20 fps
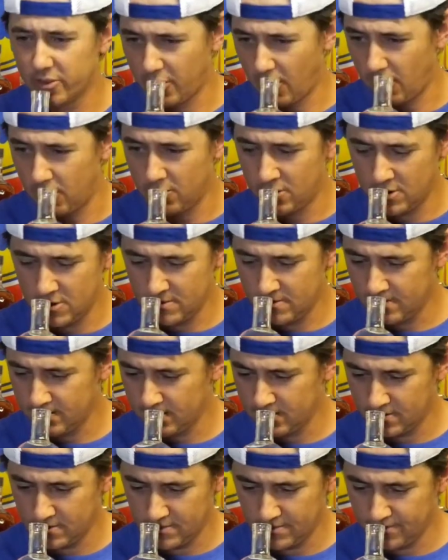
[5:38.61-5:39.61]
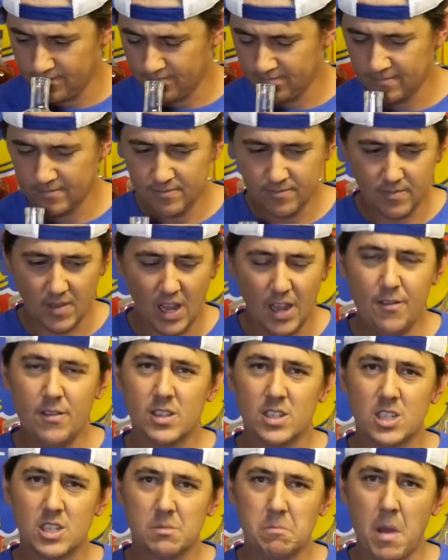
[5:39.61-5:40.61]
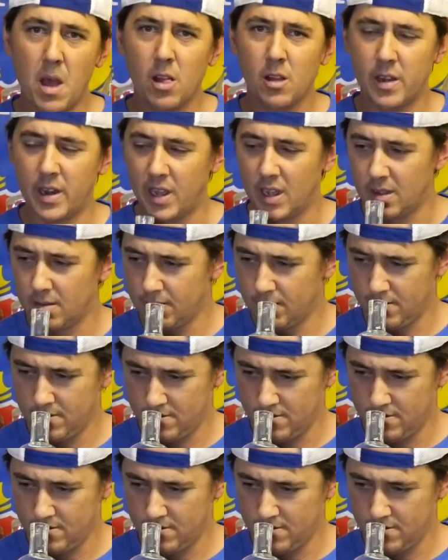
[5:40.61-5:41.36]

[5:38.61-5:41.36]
So even smelling it,